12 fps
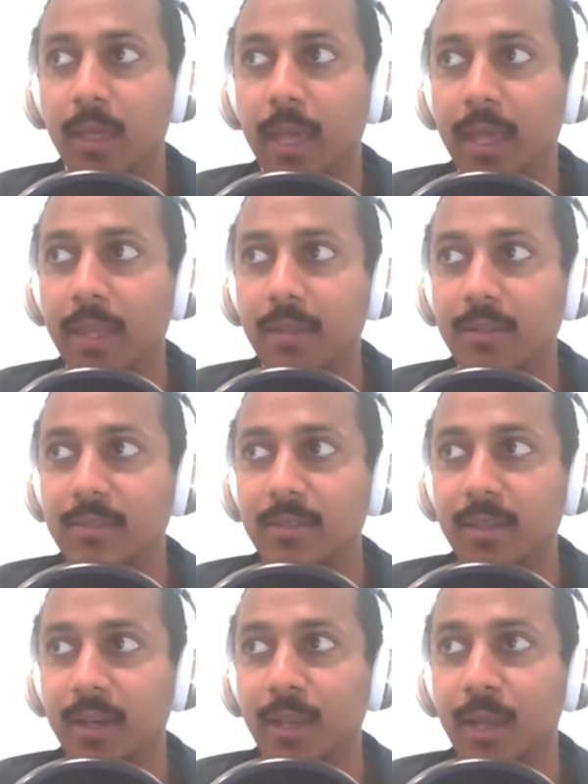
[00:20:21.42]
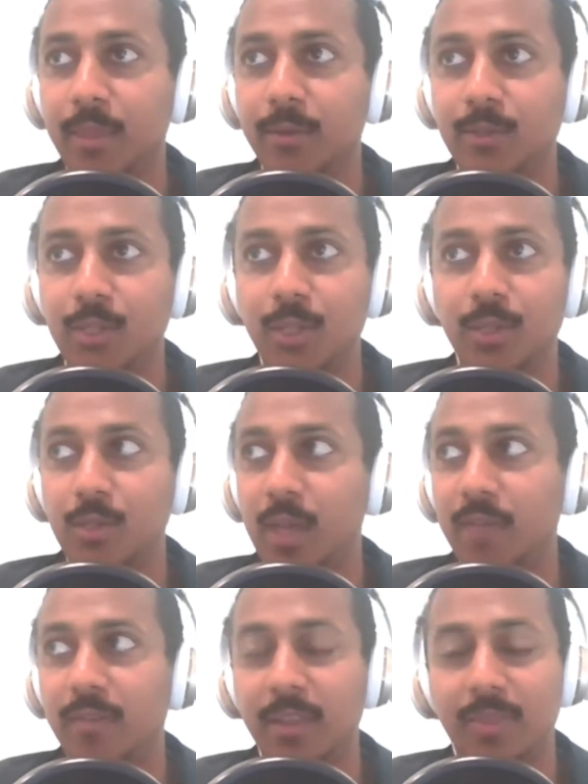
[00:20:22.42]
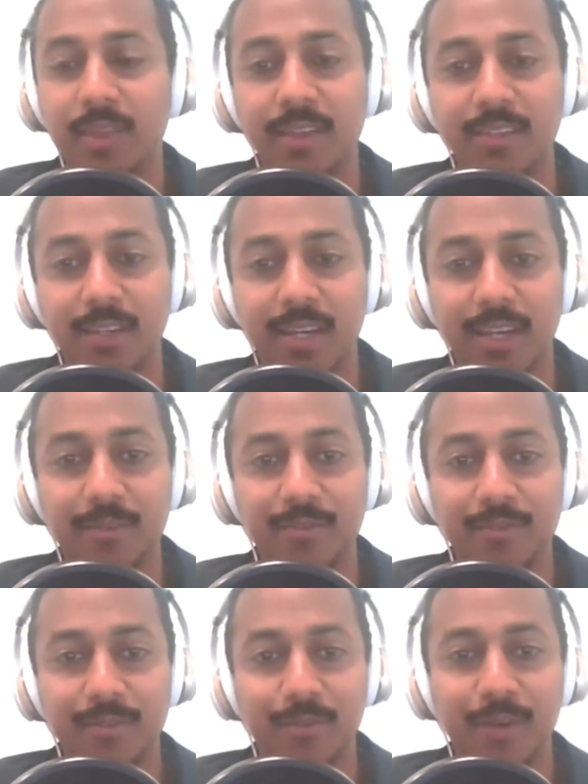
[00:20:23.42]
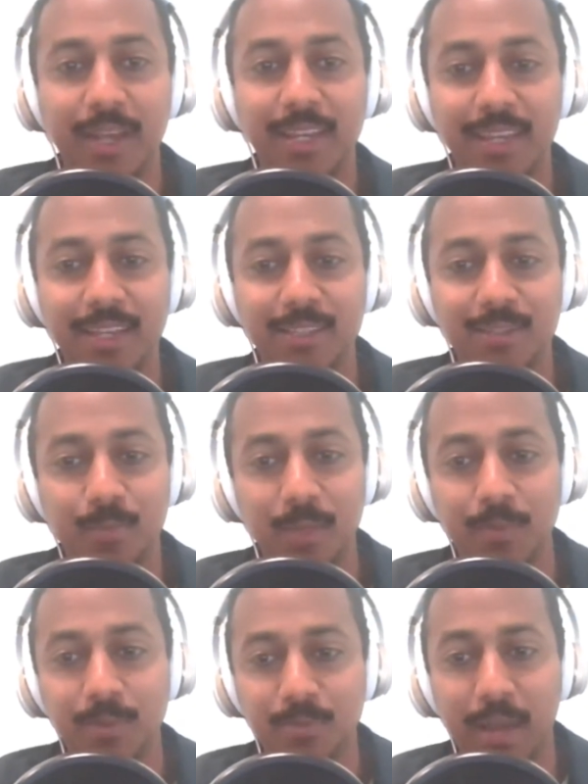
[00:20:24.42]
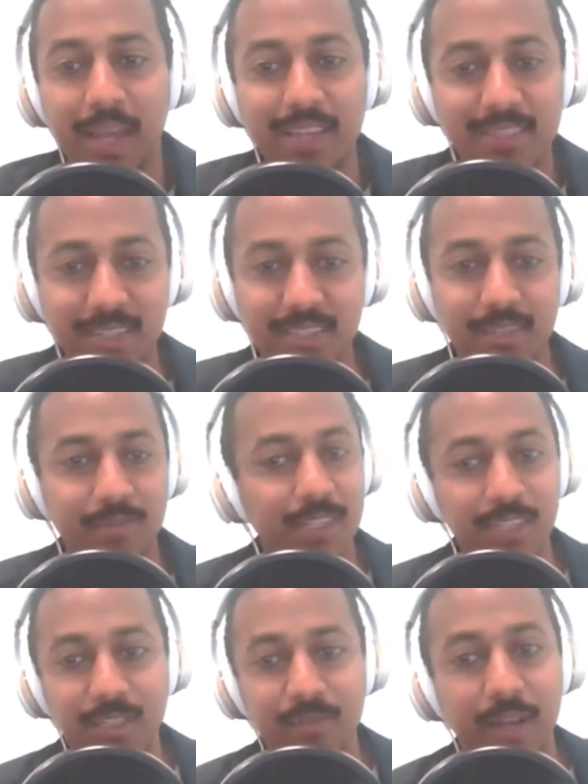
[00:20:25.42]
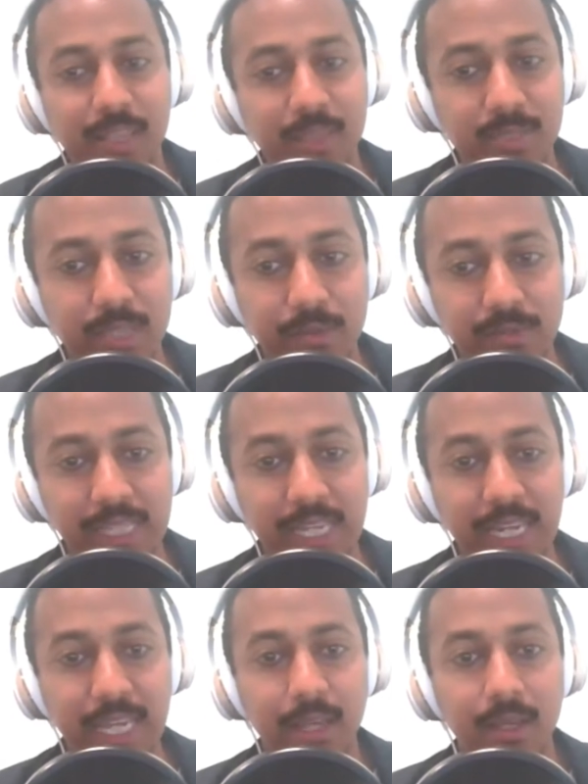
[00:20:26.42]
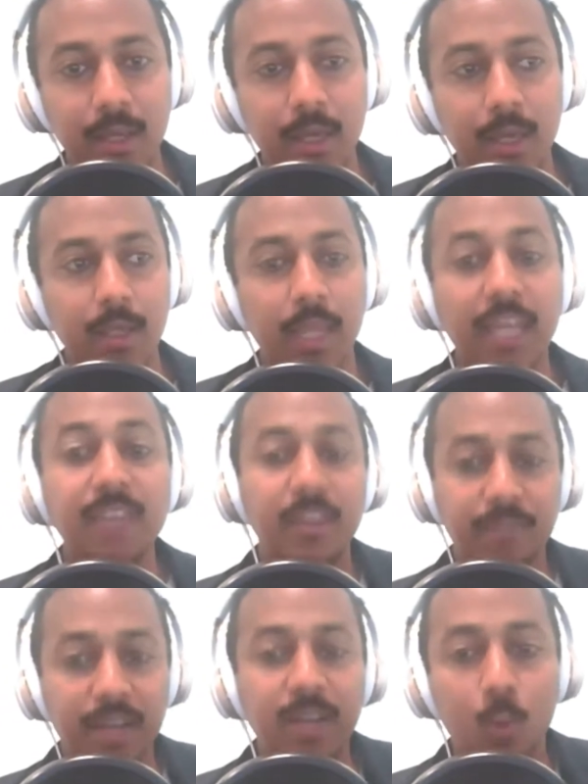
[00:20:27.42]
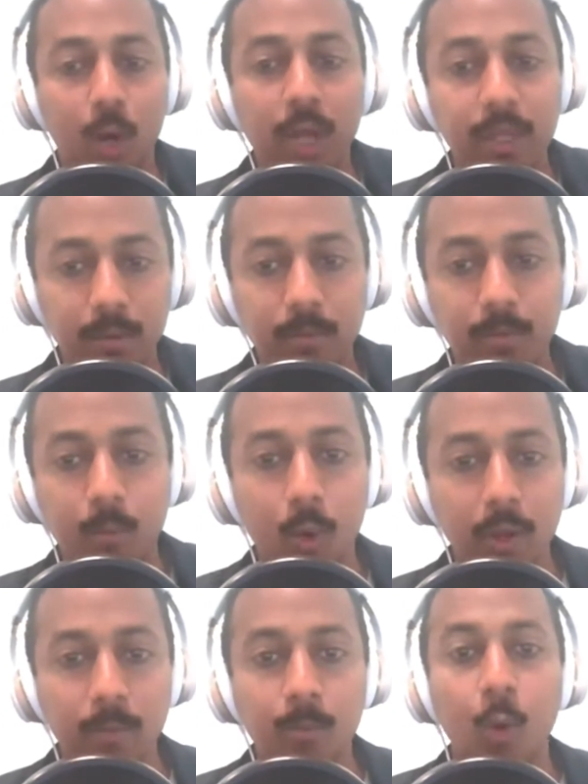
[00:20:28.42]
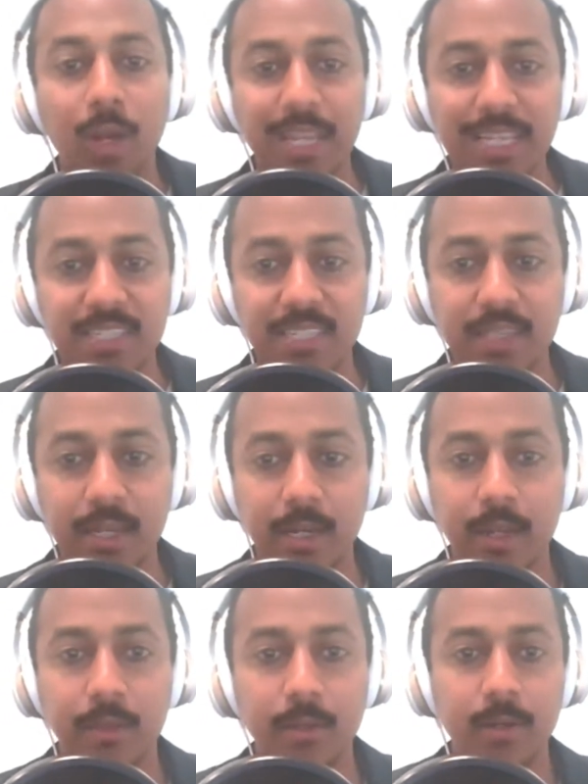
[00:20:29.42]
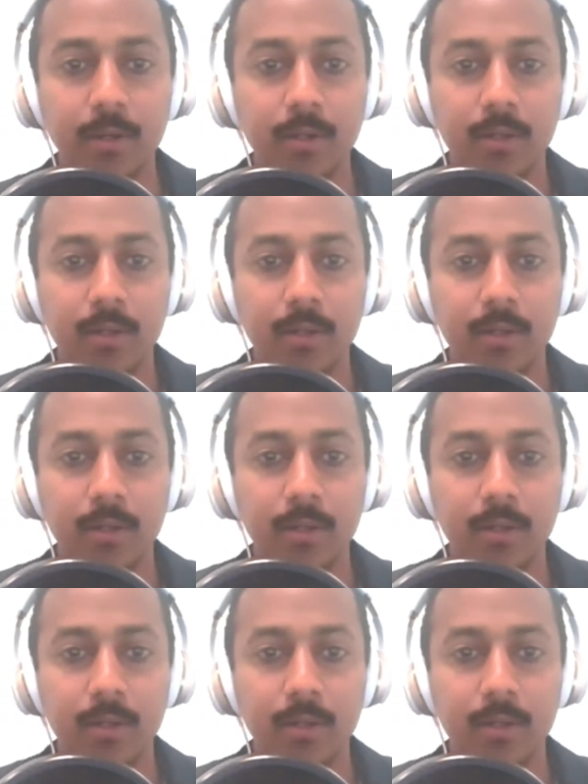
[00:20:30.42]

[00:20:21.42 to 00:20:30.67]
and another do, do you have anything to kind of fight against people's biases if they just find themselves leaning like if they find one more more easy than another